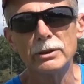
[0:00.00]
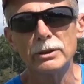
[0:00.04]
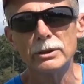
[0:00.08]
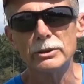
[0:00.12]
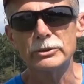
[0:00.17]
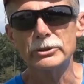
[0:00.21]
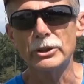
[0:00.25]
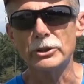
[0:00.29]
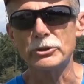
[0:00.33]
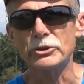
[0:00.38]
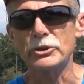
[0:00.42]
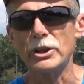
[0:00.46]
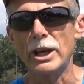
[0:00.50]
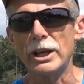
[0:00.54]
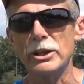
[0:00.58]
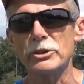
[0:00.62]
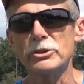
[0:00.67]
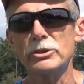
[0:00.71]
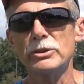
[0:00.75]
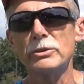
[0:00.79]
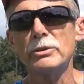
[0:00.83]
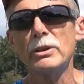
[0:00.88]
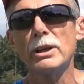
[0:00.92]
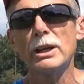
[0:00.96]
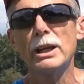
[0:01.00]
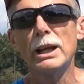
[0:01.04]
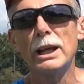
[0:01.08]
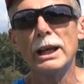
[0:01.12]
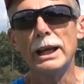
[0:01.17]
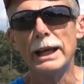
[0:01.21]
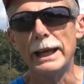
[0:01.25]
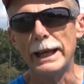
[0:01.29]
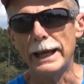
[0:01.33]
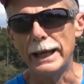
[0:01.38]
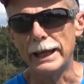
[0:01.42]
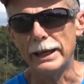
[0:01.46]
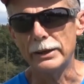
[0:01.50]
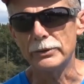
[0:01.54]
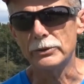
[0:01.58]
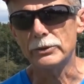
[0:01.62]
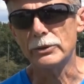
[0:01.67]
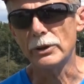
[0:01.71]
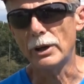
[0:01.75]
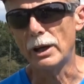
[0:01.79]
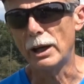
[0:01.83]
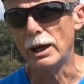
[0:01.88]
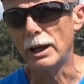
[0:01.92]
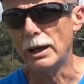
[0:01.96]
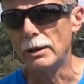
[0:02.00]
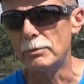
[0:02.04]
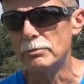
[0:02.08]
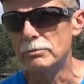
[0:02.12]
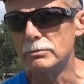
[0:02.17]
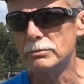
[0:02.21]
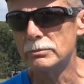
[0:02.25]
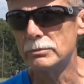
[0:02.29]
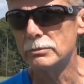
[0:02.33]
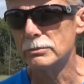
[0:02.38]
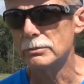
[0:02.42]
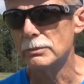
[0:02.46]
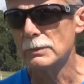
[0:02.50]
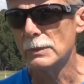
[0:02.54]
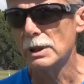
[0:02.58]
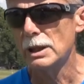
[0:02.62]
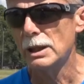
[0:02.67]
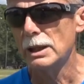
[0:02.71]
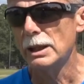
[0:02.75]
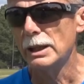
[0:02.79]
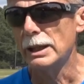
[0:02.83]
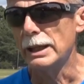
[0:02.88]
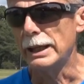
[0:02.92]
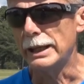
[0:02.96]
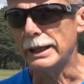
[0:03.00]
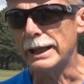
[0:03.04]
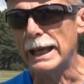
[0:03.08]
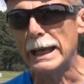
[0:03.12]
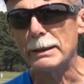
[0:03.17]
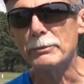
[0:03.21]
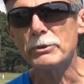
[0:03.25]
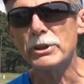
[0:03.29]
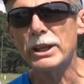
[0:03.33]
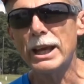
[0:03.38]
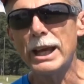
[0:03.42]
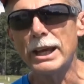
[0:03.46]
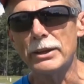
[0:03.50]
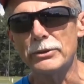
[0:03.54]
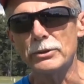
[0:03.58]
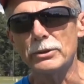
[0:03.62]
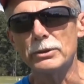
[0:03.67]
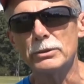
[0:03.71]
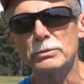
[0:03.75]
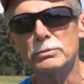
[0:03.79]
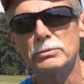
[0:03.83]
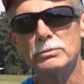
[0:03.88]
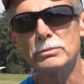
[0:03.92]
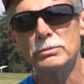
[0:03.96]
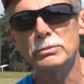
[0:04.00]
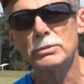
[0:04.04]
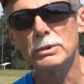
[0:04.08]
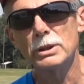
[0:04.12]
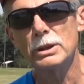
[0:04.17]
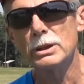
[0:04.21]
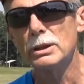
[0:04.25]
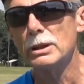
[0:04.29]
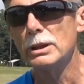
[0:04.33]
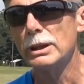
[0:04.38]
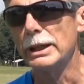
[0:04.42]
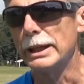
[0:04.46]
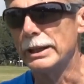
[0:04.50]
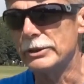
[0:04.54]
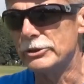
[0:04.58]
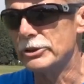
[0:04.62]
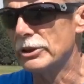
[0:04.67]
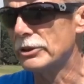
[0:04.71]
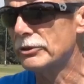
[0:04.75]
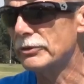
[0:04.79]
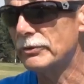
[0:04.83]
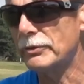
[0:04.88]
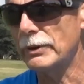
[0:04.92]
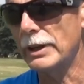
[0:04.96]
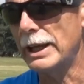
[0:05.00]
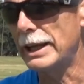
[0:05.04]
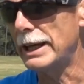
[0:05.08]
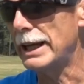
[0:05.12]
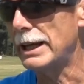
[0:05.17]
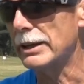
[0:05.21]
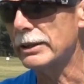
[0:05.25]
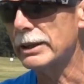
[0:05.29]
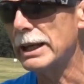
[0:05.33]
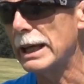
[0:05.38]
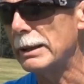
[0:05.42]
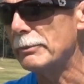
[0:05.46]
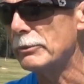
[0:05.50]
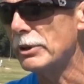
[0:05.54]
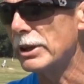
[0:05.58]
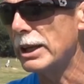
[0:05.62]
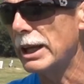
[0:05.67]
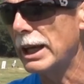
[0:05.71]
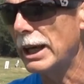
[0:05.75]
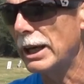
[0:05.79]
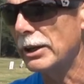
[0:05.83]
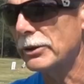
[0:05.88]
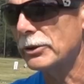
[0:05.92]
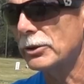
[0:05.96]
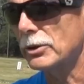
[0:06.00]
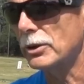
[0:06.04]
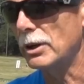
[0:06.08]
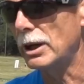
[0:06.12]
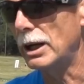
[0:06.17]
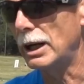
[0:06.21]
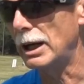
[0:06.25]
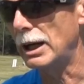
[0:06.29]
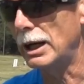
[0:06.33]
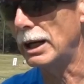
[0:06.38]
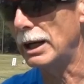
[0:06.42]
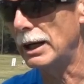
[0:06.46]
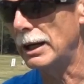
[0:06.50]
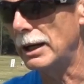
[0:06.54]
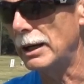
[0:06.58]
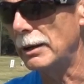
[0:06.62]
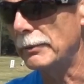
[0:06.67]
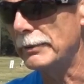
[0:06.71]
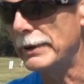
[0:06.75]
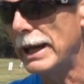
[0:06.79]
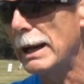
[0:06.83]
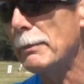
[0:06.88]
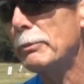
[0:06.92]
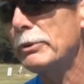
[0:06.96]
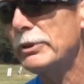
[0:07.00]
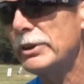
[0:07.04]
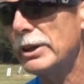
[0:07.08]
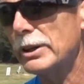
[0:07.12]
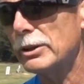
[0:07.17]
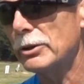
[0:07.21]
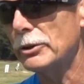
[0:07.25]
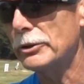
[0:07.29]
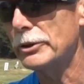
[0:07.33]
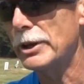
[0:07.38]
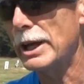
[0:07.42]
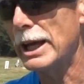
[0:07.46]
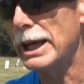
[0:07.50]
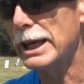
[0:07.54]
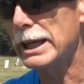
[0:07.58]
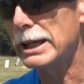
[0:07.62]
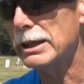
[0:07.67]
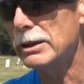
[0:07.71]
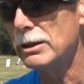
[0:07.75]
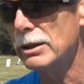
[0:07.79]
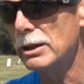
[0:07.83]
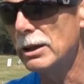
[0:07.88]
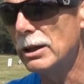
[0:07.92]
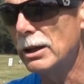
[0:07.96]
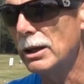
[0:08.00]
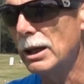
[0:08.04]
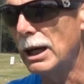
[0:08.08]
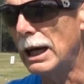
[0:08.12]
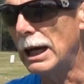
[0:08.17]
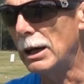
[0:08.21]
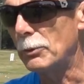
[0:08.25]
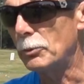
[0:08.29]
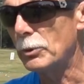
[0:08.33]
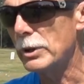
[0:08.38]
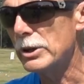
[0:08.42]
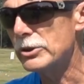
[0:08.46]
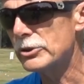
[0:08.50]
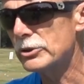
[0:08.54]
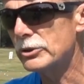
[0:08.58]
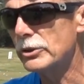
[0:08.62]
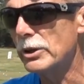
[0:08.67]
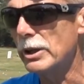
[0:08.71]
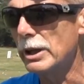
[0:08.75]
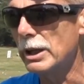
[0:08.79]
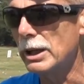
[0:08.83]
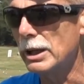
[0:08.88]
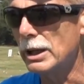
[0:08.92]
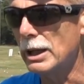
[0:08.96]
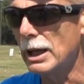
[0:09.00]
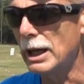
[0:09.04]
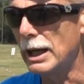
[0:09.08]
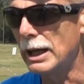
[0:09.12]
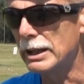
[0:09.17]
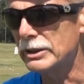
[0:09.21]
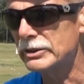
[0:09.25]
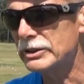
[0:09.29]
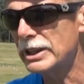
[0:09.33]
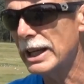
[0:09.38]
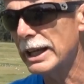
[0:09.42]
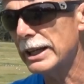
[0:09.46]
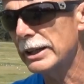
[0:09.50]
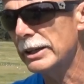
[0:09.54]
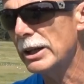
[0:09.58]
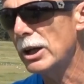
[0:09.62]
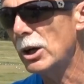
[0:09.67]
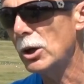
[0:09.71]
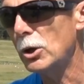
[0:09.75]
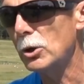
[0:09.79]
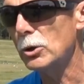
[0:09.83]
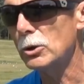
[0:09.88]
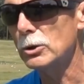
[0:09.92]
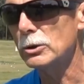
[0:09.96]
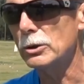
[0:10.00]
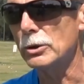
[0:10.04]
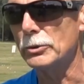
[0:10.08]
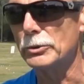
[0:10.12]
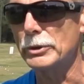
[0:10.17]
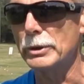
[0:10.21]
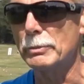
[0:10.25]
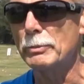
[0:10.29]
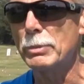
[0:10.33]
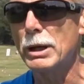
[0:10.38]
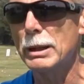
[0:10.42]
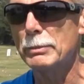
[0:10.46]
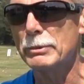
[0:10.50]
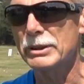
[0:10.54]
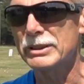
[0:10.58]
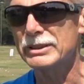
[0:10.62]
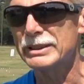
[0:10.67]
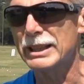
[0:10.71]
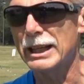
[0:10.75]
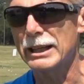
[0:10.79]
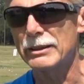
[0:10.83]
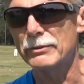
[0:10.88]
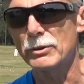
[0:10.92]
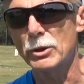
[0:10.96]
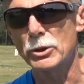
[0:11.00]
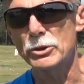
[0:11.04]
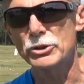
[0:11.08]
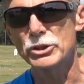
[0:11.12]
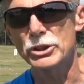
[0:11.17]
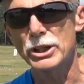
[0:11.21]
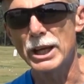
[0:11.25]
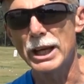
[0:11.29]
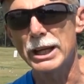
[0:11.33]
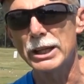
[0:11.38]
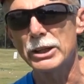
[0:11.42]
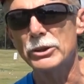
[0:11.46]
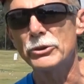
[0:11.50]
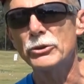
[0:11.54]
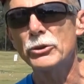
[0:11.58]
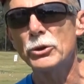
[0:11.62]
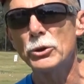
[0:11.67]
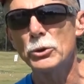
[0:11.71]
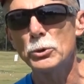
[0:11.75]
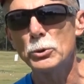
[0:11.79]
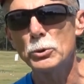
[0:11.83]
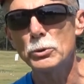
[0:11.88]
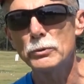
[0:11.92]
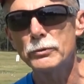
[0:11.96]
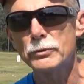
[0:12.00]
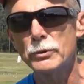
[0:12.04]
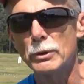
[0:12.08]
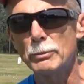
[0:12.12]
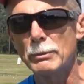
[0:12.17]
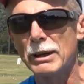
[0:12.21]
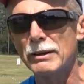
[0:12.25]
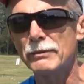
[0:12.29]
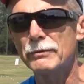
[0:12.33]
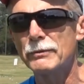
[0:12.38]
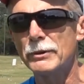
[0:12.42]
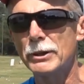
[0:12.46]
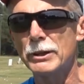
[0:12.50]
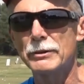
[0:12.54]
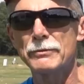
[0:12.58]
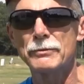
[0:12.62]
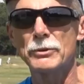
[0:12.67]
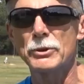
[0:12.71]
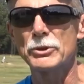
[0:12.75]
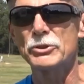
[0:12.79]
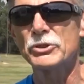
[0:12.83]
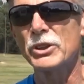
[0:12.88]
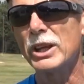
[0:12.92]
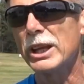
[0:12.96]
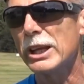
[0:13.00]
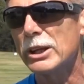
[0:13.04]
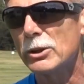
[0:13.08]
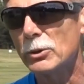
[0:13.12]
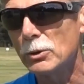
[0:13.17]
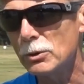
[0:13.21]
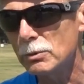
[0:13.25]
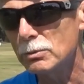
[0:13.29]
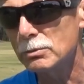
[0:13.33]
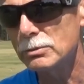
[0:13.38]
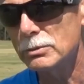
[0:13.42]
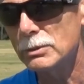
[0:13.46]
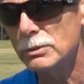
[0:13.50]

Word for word: Association, and uh, came together. It just flat out came together. Uh, that particular day, I reached the uh, second hole on the public side of RGA in two for my very first eagle.